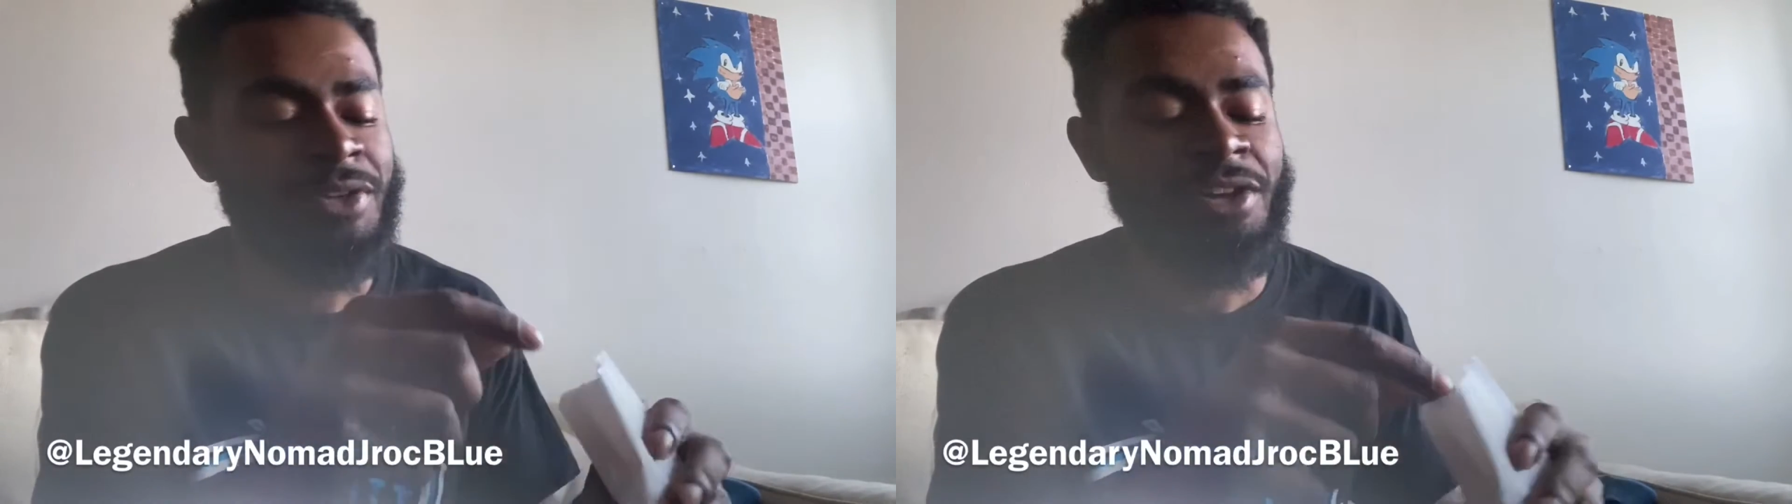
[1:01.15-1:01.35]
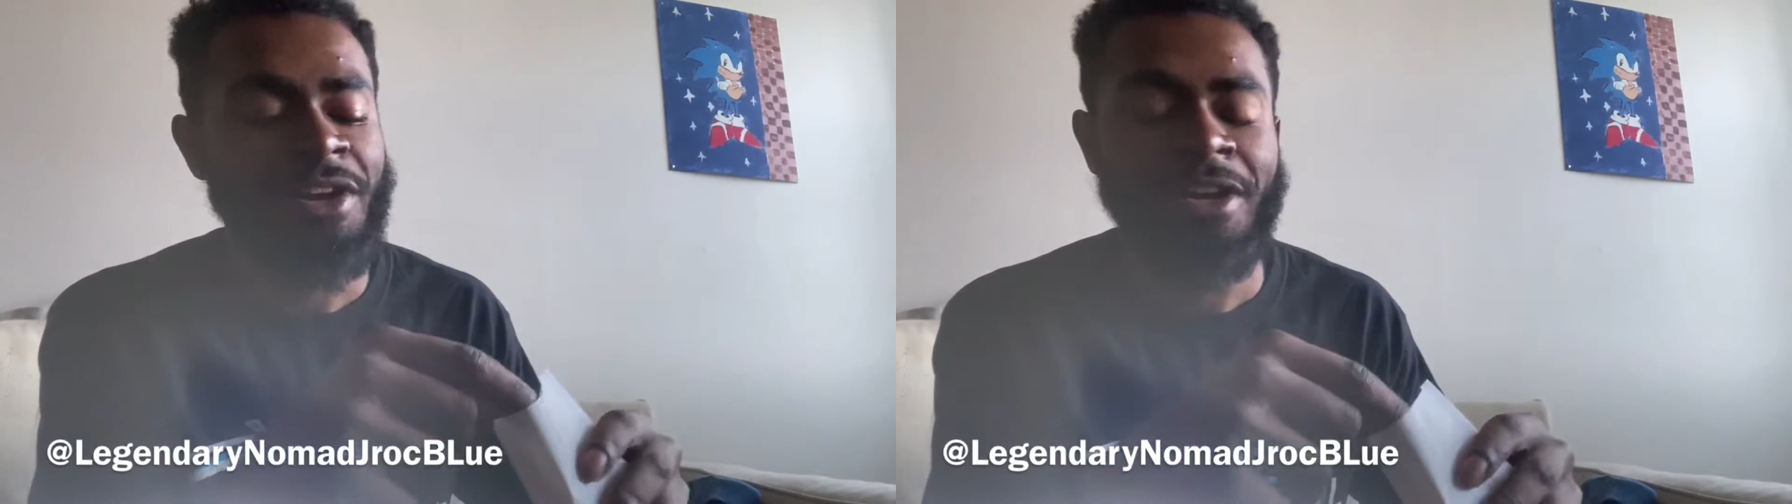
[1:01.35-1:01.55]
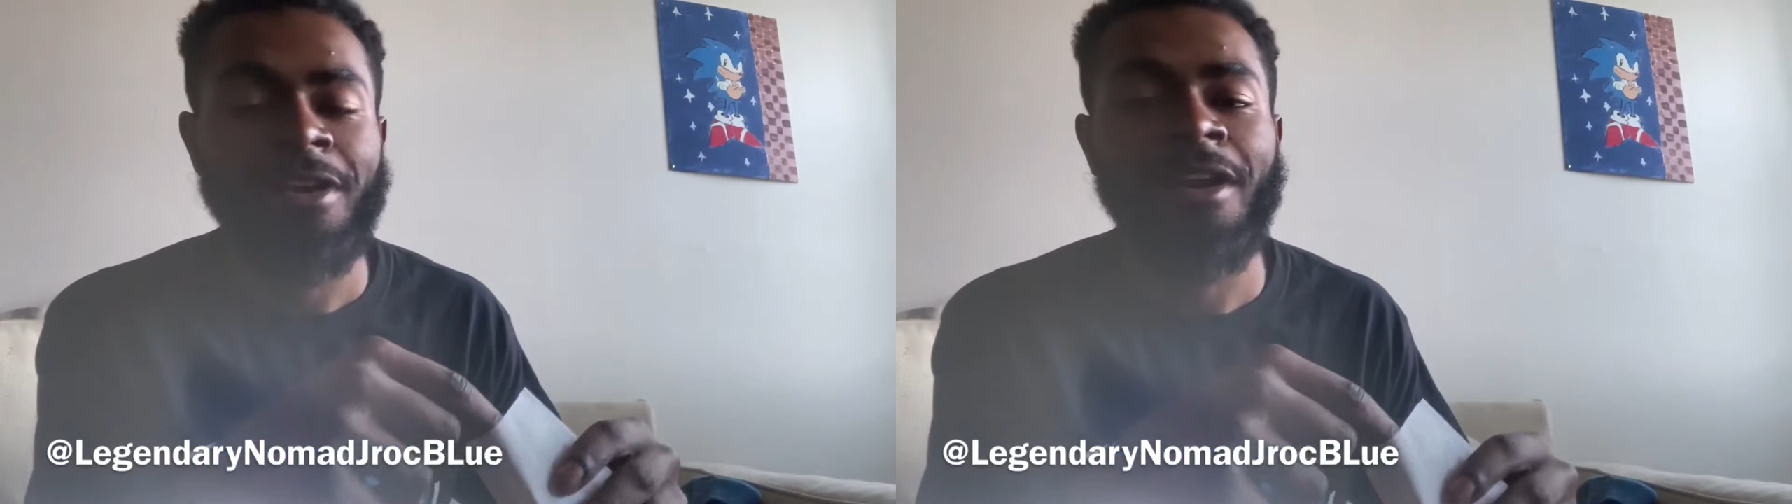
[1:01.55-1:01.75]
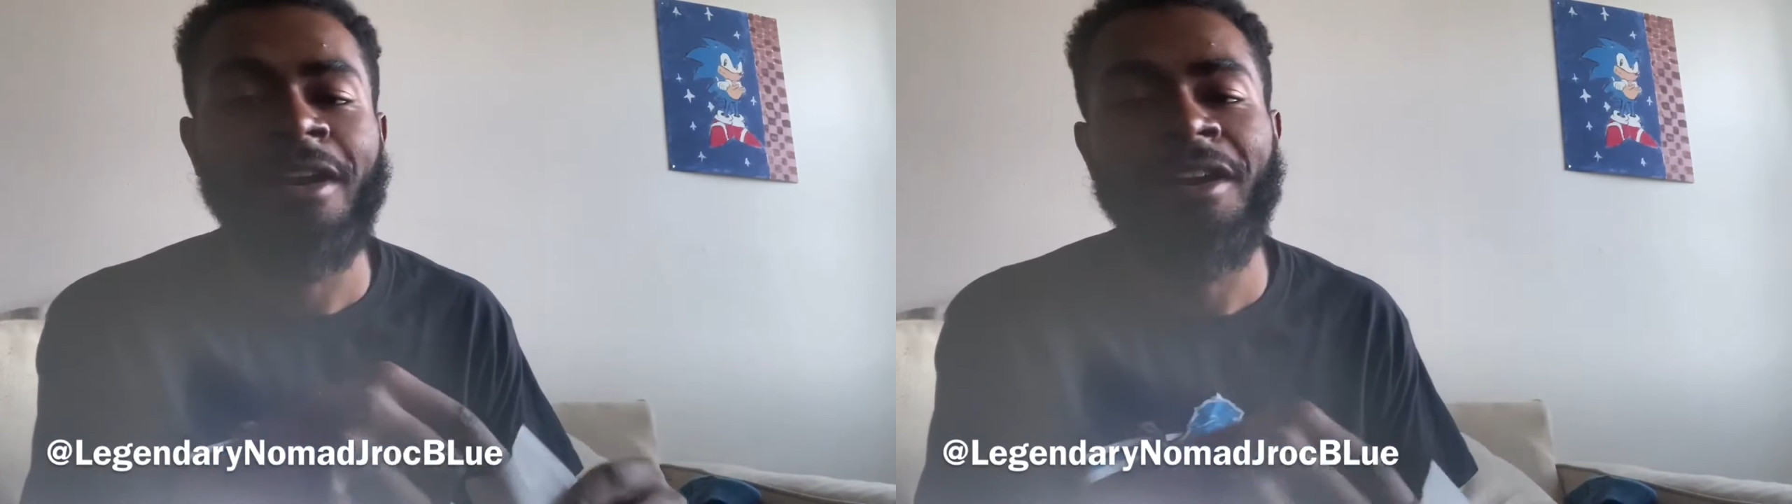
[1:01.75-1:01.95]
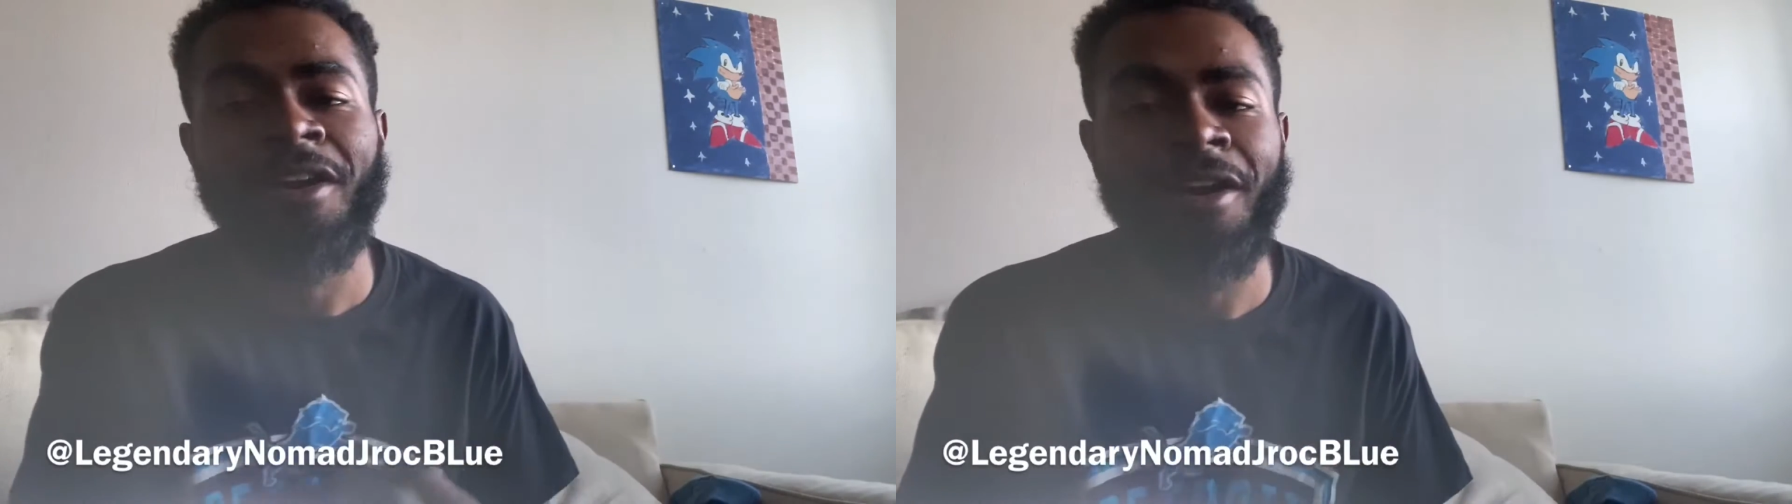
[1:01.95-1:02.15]
started eating that in
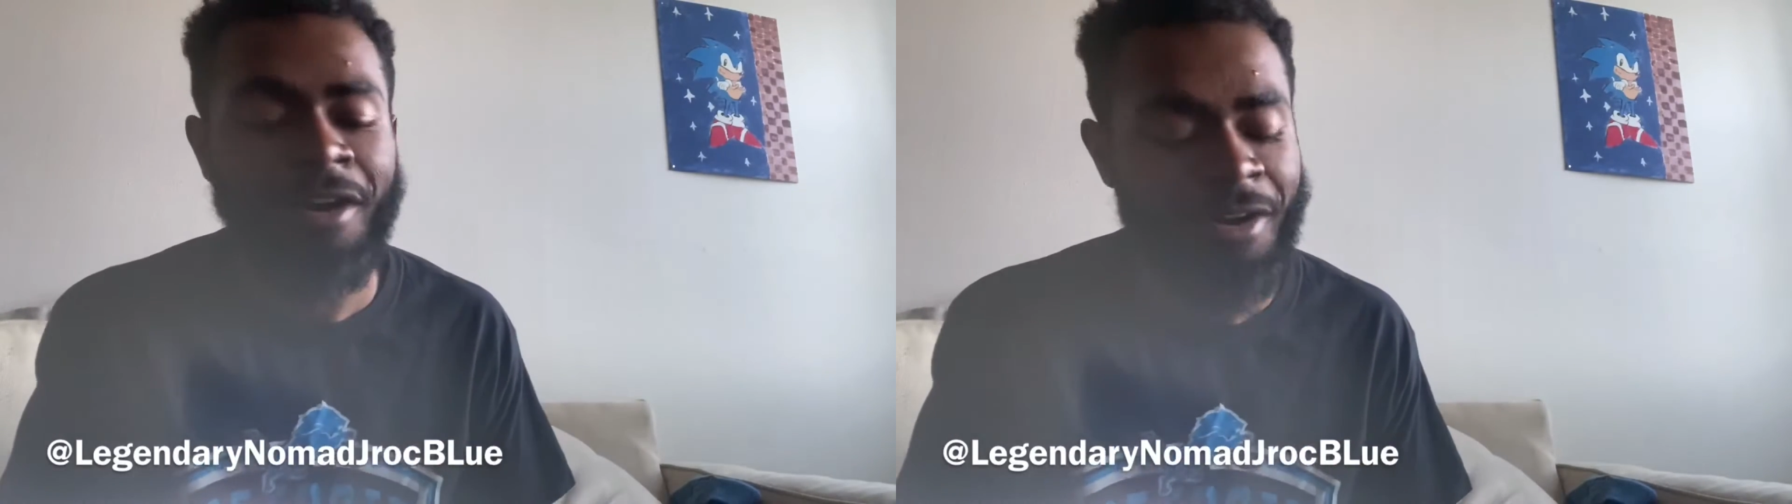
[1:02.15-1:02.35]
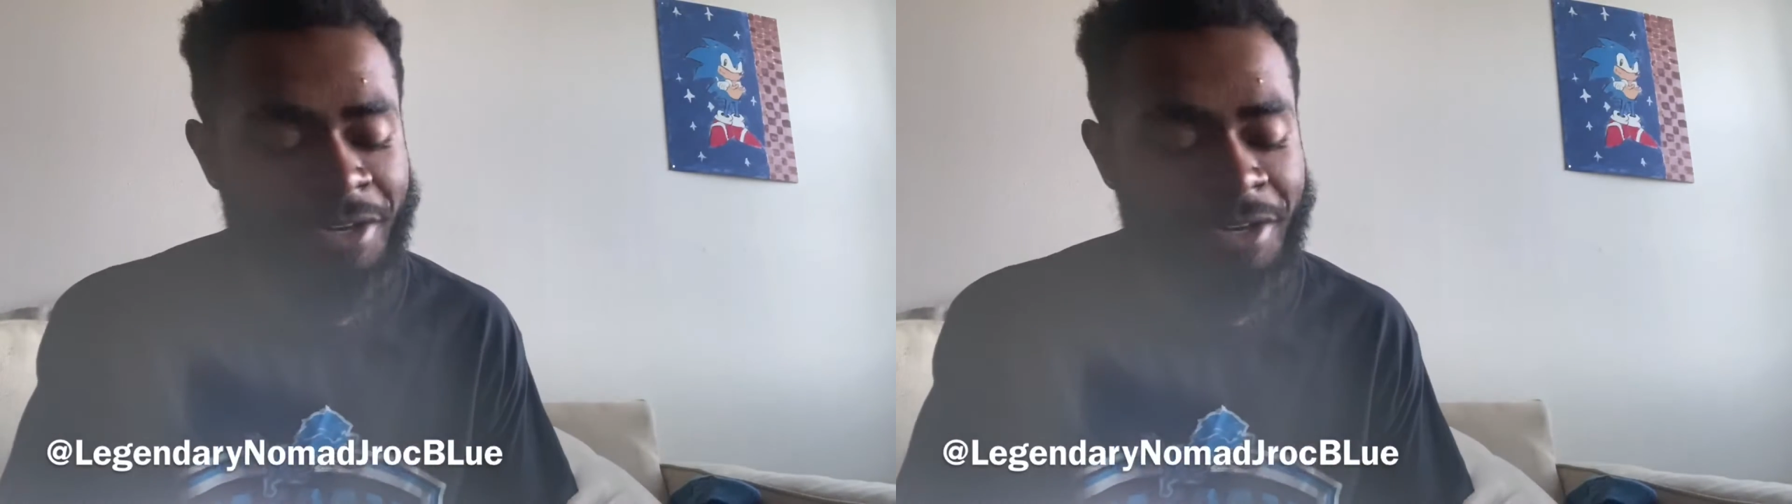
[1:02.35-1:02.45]
the car.